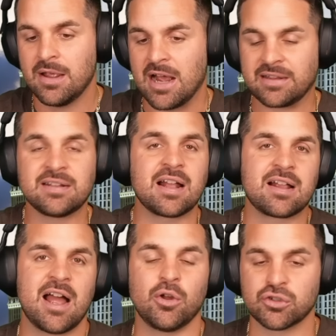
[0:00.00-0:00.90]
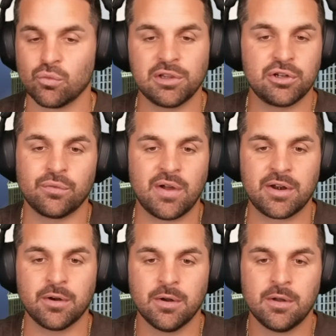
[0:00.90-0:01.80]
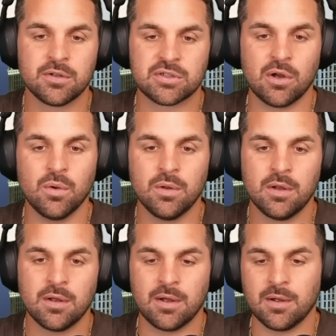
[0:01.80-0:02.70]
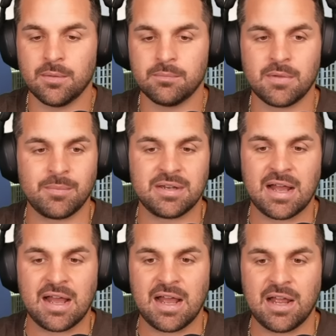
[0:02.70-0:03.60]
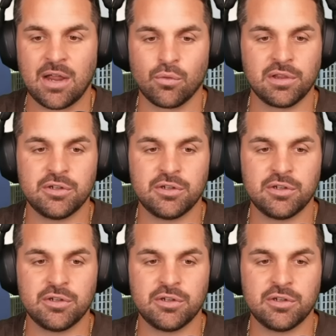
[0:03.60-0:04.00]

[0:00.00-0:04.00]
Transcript: I think that Kyle's a really good fighter. So, I mean, I really